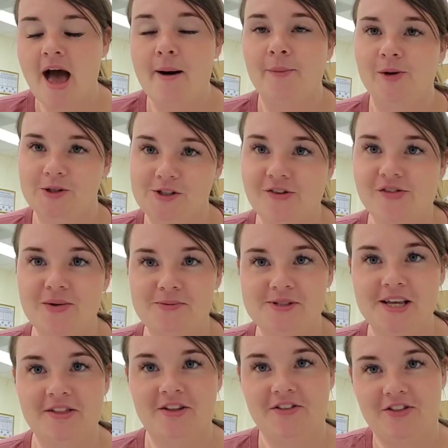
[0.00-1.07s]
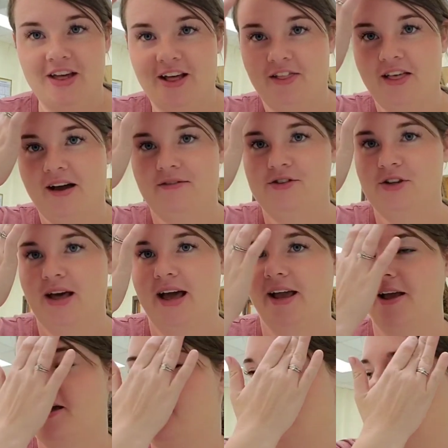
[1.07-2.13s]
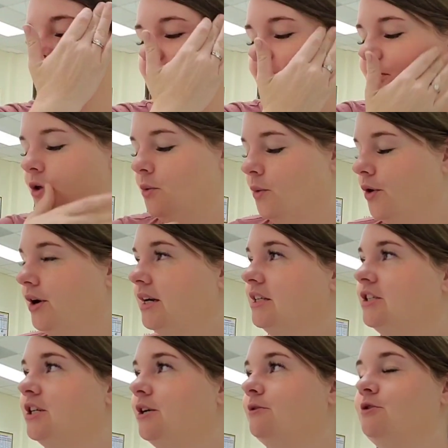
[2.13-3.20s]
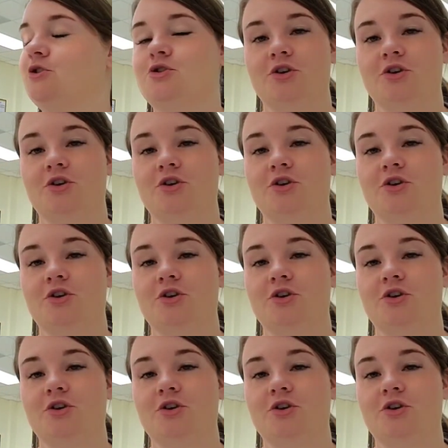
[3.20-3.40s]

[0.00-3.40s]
Most of them said that they loved like making the worry stones,